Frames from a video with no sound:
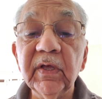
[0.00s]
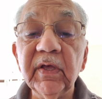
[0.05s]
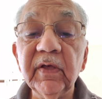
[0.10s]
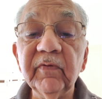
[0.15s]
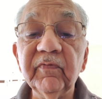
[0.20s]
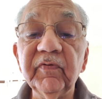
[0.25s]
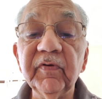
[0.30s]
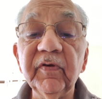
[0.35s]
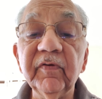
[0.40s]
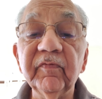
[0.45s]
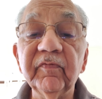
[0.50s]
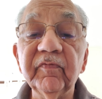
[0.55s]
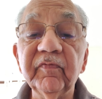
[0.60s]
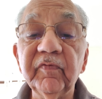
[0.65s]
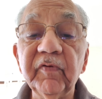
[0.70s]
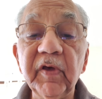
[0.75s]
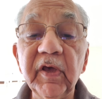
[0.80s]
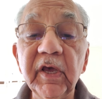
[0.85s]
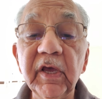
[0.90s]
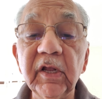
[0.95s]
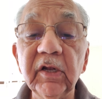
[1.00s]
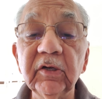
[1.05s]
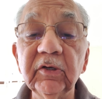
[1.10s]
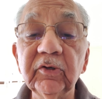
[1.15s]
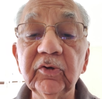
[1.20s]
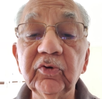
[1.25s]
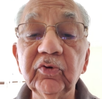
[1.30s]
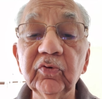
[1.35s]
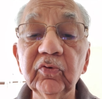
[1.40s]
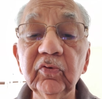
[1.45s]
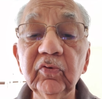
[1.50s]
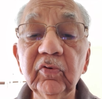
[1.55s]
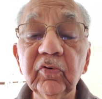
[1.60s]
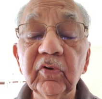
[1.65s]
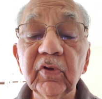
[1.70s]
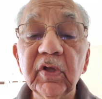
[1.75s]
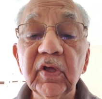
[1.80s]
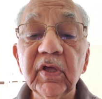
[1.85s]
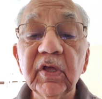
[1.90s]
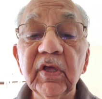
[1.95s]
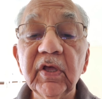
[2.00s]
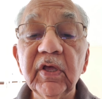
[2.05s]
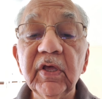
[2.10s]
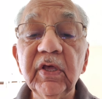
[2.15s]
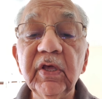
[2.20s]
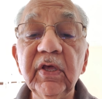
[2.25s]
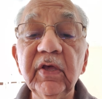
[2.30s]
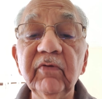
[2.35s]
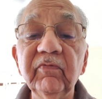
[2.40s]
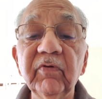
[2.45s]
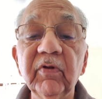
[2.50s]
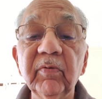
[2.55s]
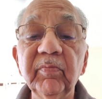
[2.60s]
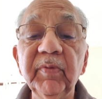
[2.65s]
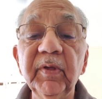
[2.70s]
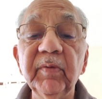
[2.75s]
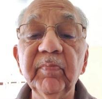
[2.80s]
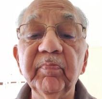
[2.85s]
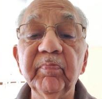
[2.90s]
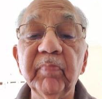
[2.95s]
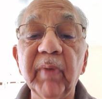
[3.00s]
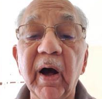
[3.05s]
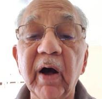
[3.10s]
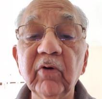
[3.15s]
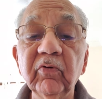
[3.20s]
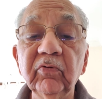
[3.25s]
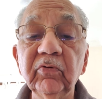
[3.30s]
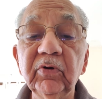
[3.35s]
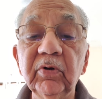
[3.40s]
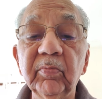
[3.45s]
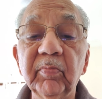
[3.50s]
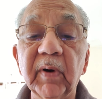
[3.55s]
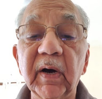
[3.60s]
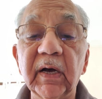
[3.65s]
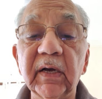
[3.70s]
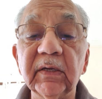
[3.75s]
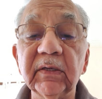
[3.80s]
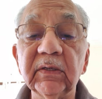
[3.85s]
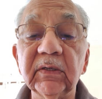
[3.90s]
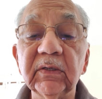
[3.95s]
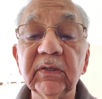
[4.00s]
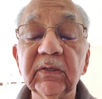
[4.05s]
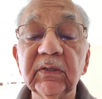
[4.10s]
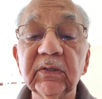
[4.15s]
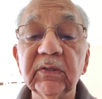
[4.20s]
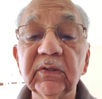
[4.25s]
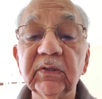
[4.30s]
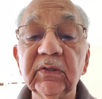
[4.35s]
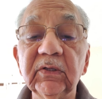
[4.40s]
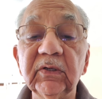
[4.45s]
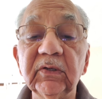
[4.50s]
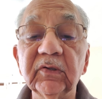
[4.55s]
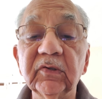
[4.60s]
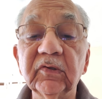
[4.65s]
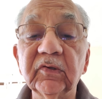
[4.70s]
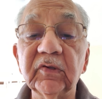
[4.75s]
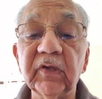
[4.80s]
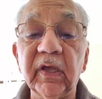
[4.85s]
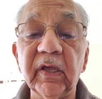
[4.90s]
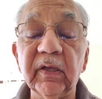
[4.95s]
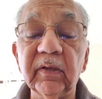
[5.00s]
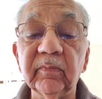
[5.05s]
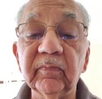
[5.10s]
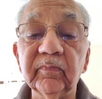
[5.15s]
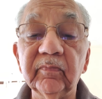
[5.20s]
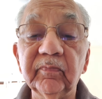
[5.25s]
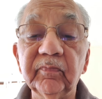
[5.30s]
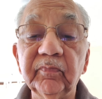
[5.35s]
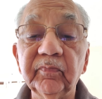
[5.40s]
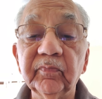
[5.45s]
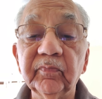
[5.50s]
If he failed to, he will be bound by the same.